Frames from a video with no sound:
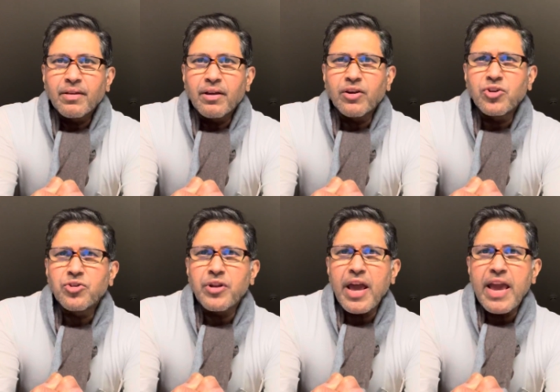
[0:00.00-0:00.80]
A
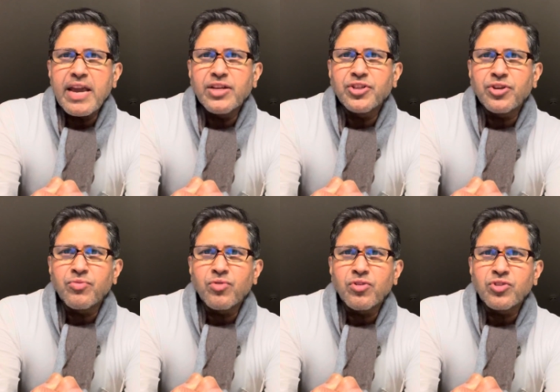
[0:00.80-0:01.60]
good Asian
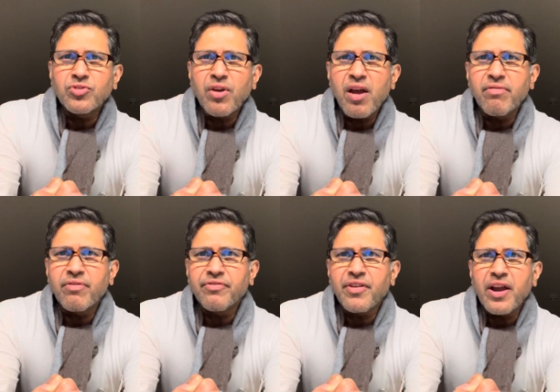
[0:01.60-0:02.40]
wants to have a
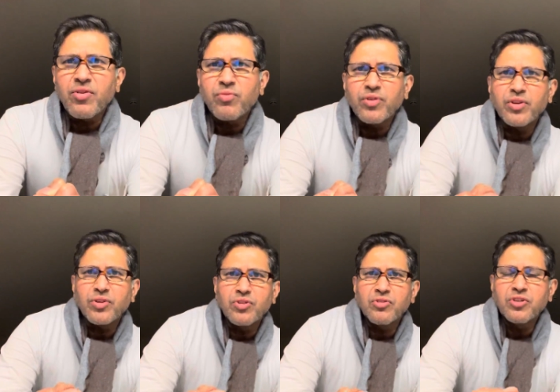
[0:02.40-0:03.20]
fight with a
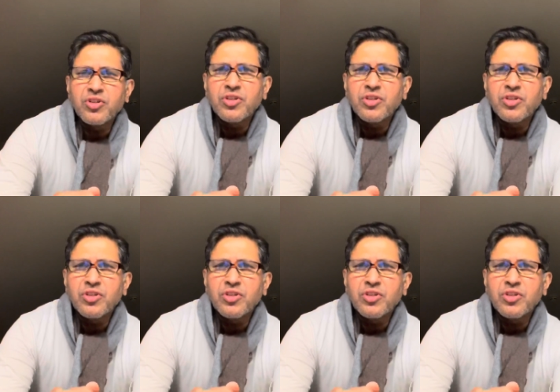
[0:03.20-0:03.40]
good